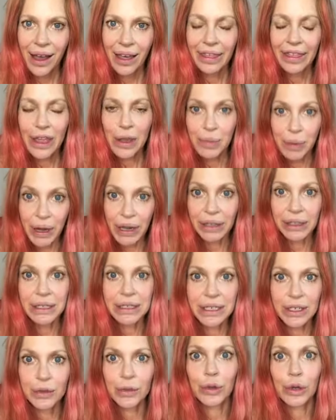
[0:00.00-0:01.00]
they apparently
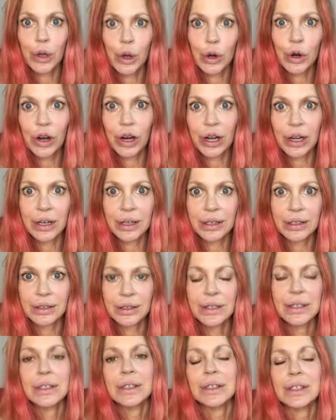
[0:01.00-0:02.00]
didn't record.
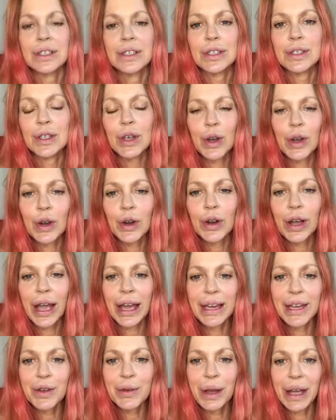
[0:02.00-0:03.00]
So
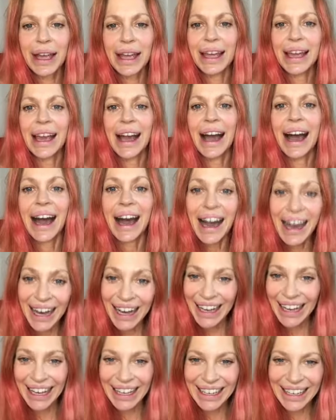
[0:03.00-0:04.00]
anyway,
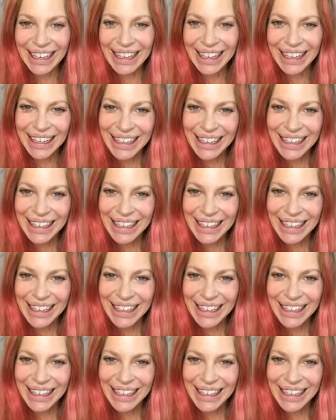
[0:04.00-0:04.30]
hi